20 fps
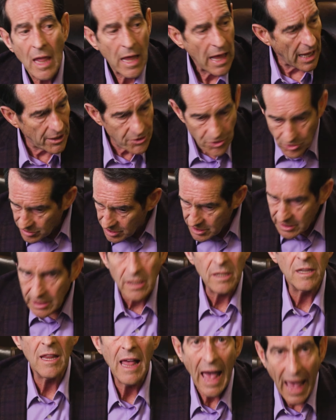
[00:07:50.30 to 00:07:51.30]
And you'll
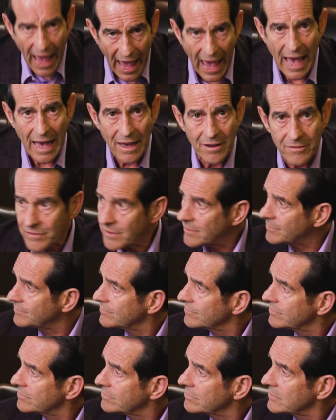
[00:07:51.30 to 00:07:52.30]
still have
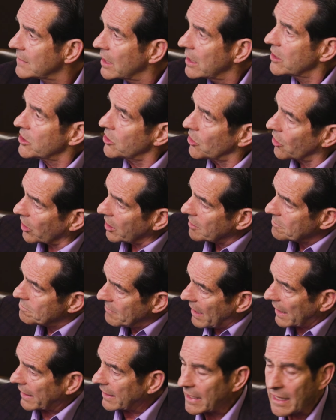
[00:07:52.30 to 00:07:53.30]
your
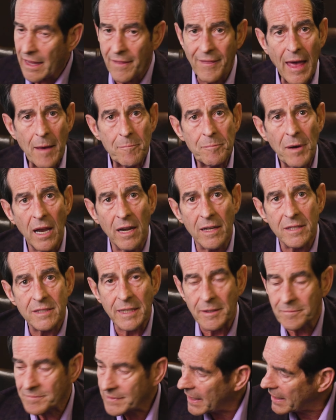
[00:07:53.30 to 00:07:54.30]
money in that
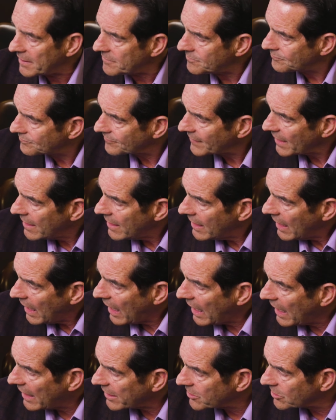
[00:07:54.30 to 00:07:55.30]
policy, okay?
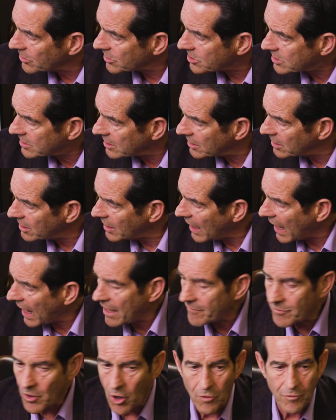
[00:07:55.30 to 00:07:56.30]
Uh, you'll still
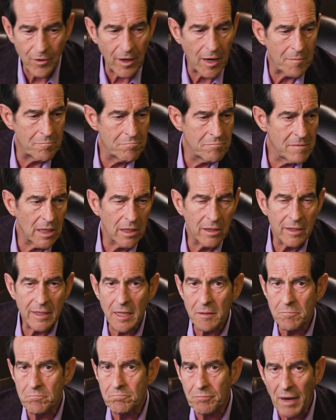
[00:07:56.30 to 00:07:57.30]
have over a
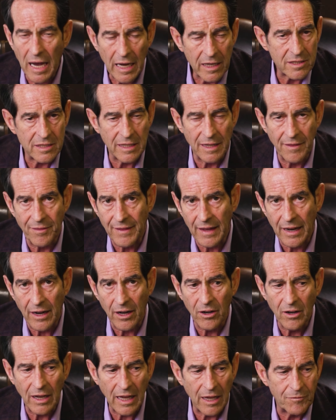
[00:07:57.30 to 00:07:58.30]
million bucks in
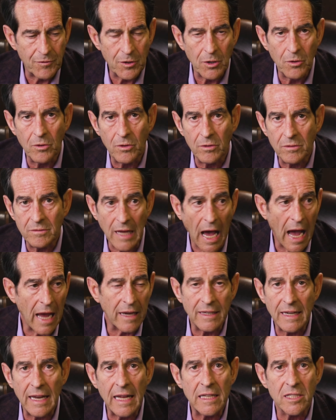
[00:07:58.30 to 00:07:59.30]
there if you
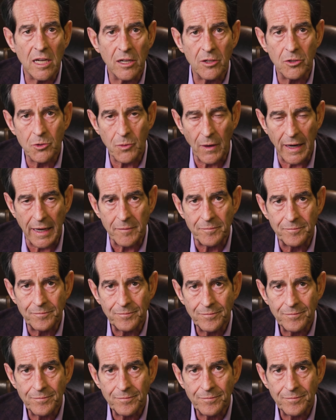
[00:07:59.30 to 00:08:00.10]
died at age one hundred twenty.